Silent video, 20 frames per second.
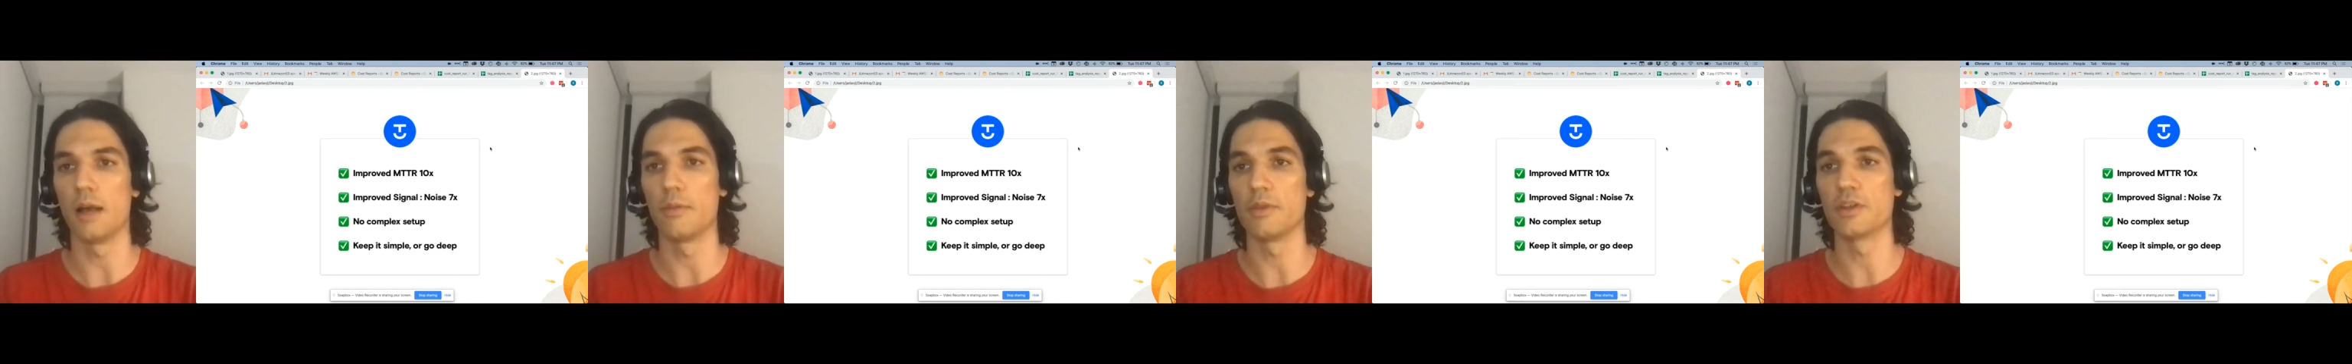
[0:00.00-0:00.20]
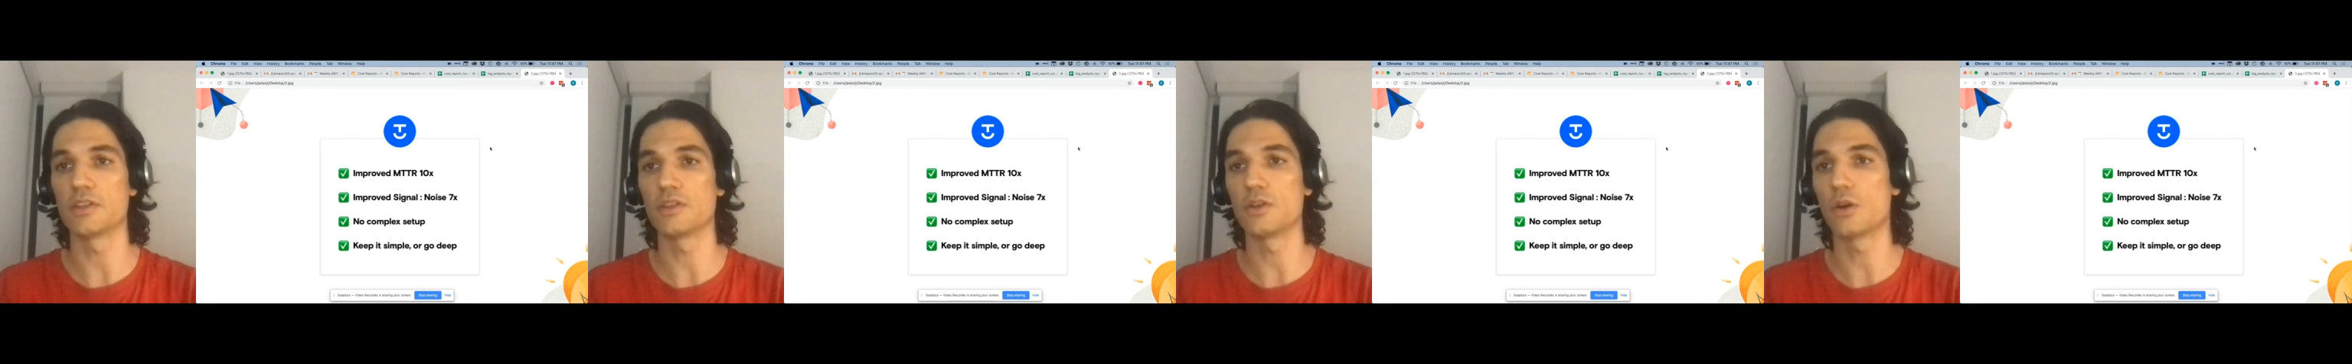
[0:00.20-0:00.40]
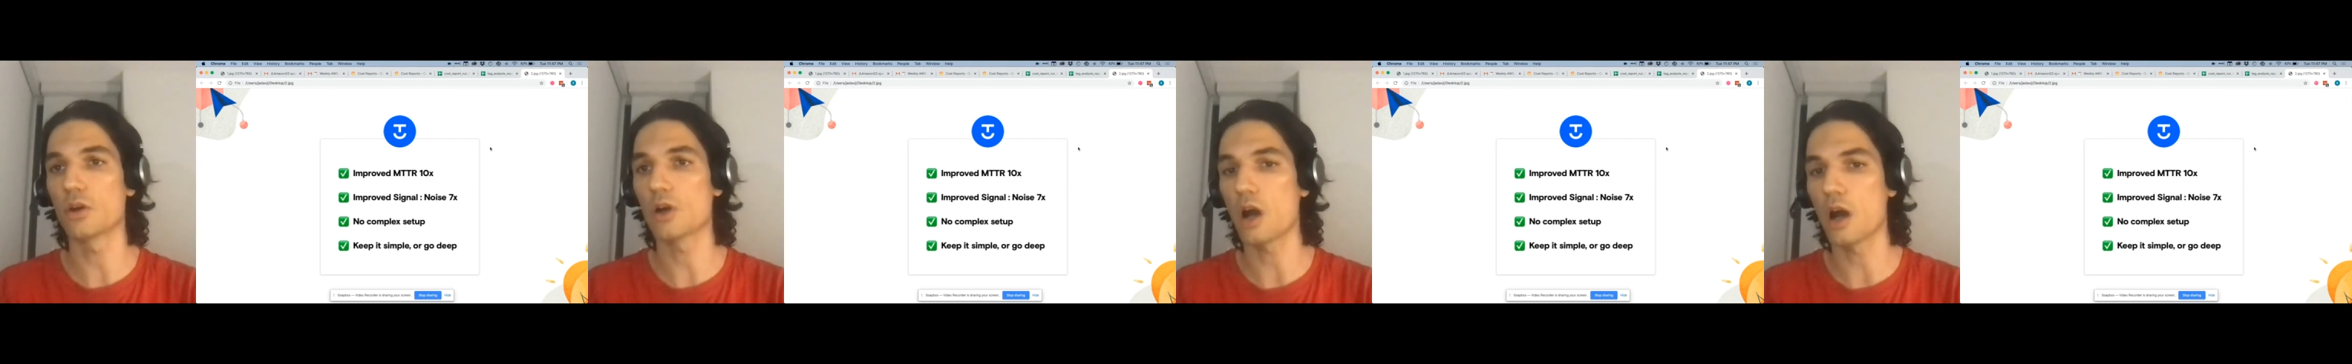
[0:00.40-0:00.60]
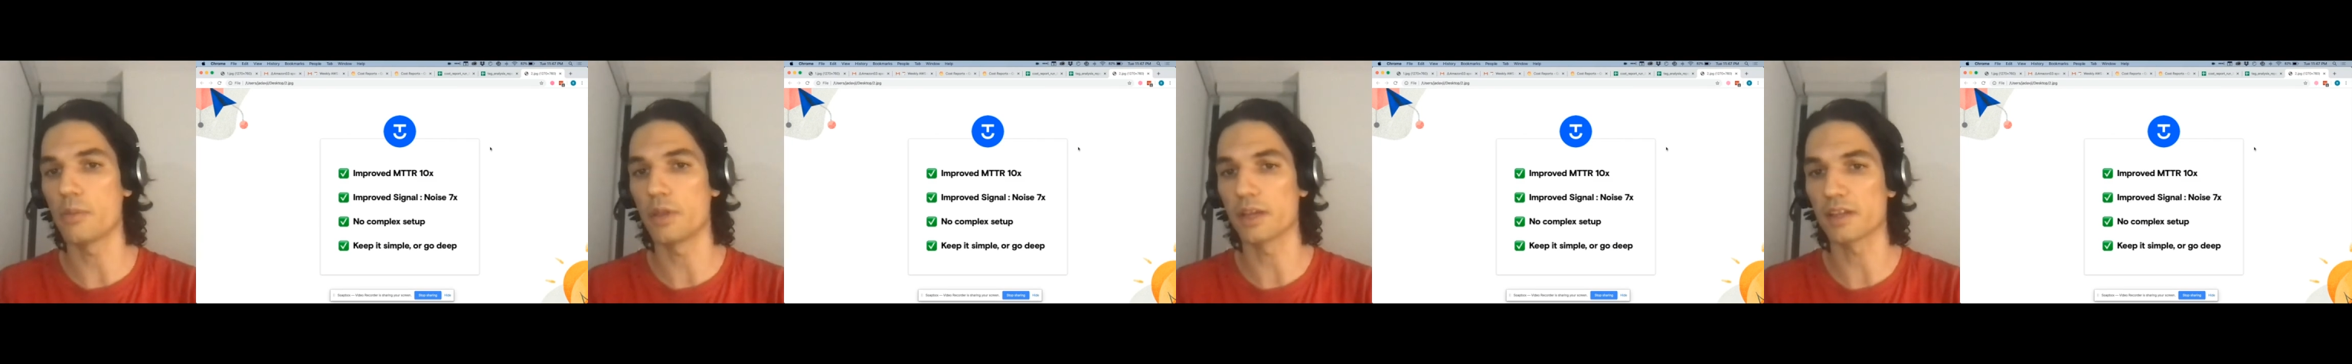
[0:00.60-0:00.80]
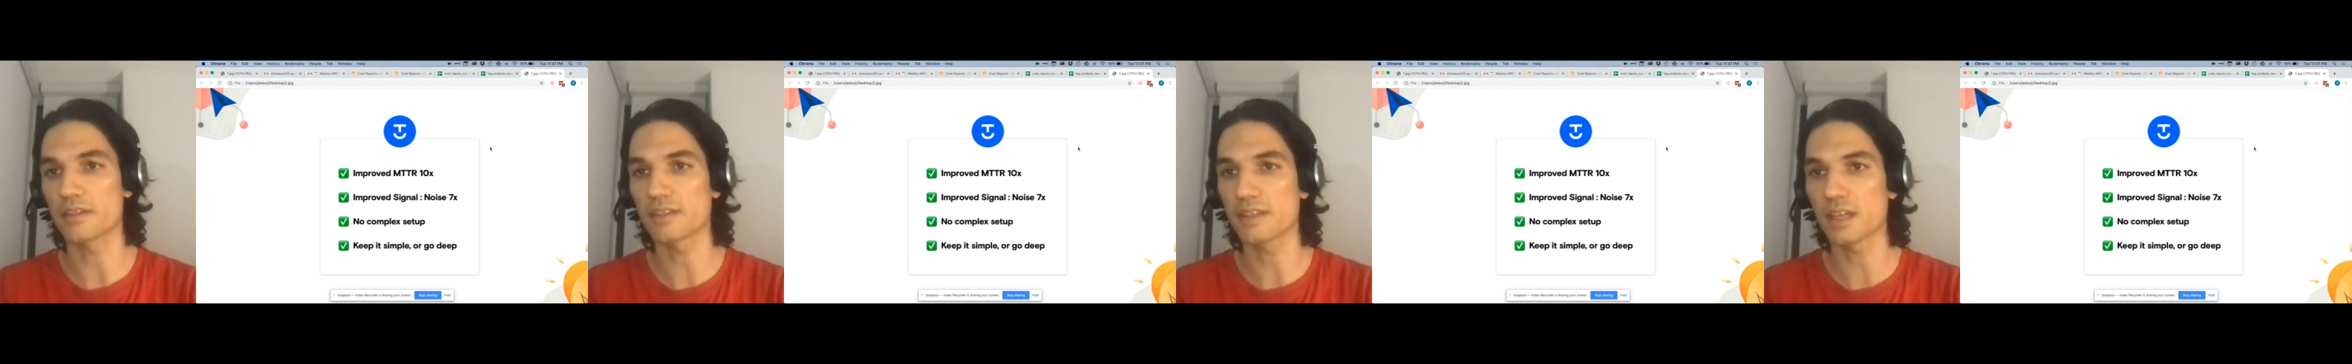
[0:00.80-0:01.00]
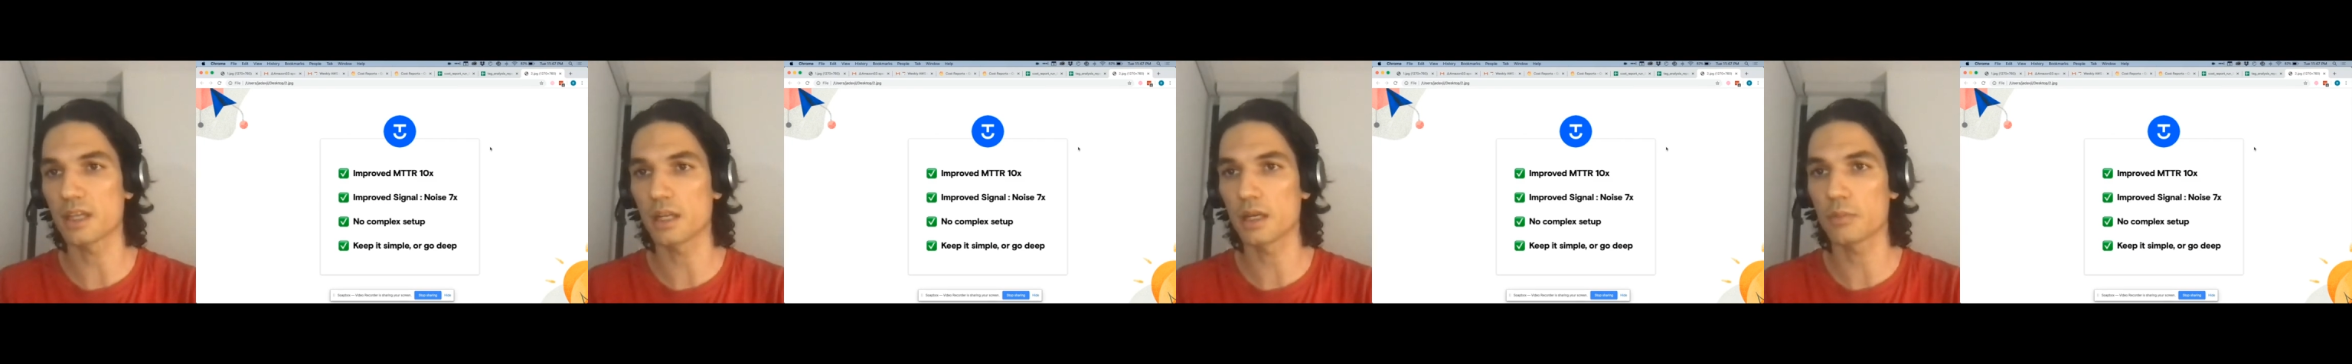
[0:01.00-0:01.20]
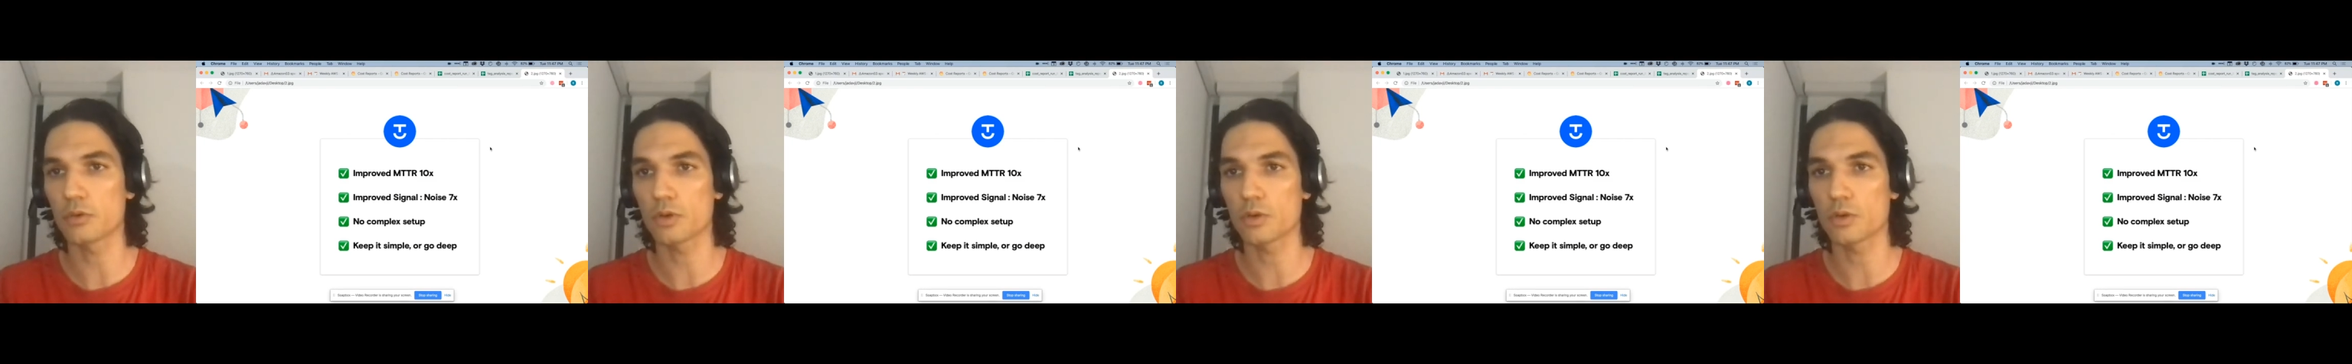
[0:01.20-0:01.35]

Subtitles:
There's no complex setup